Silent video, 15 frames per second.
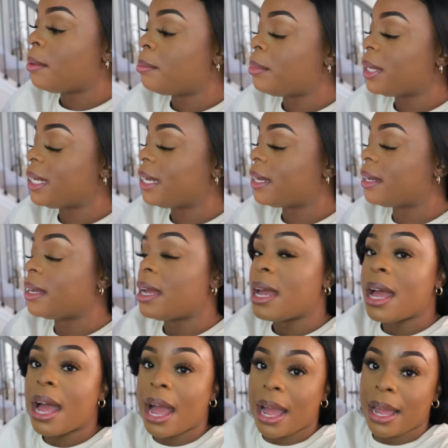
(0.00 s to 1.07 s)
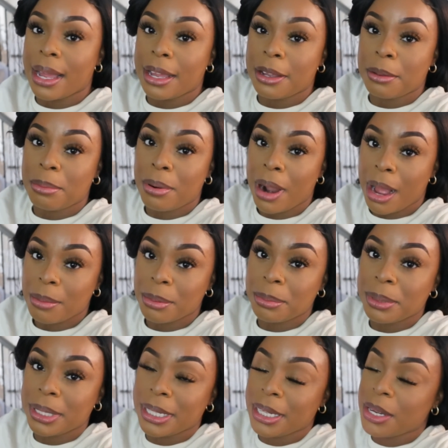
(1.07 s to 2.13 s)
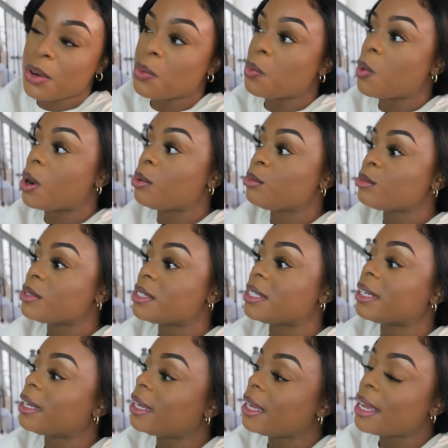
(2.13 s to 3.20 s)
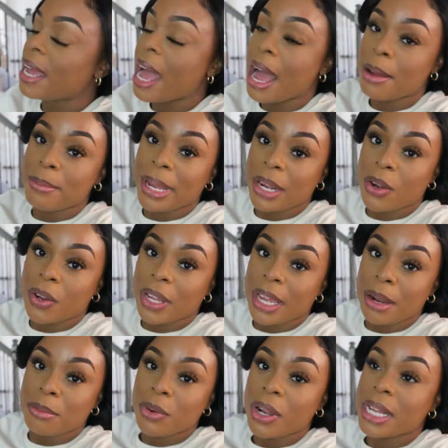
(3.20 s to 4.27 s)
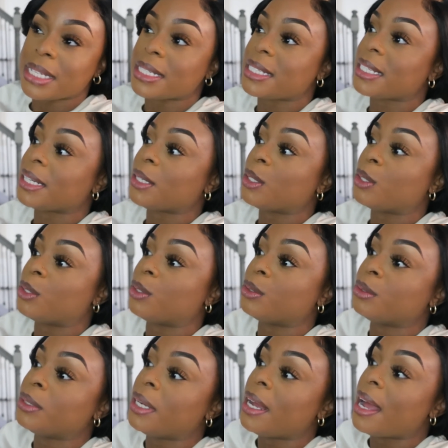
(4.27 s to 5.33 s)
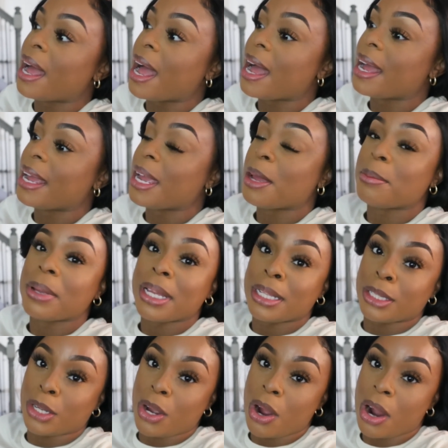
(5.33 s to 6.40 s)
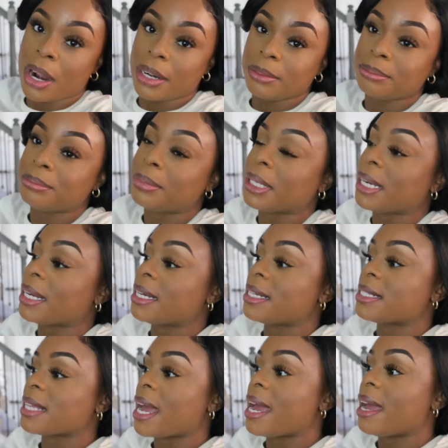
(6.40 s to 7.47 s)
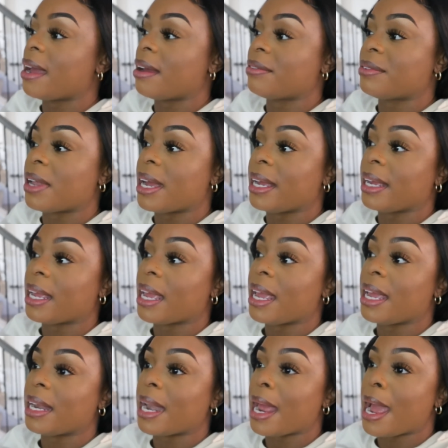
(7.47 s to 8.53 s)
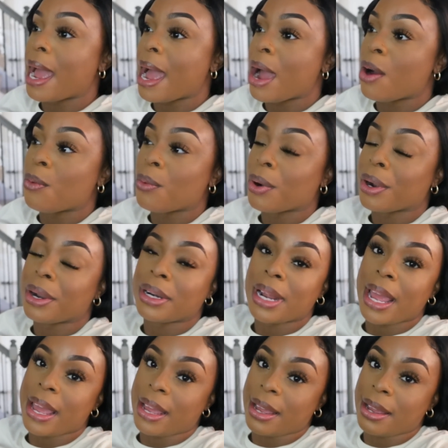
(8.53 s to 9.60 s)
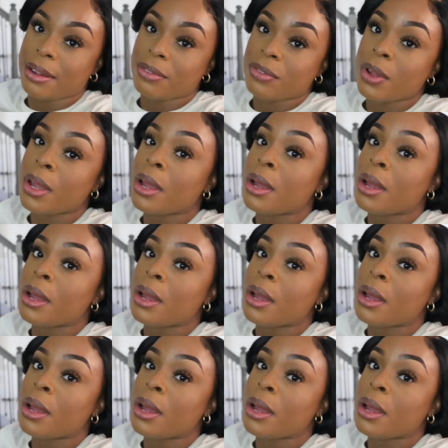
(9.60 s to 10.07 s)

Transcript: But yeah, I probably won't hop back on camera until I am in the car because I have like an hour and a half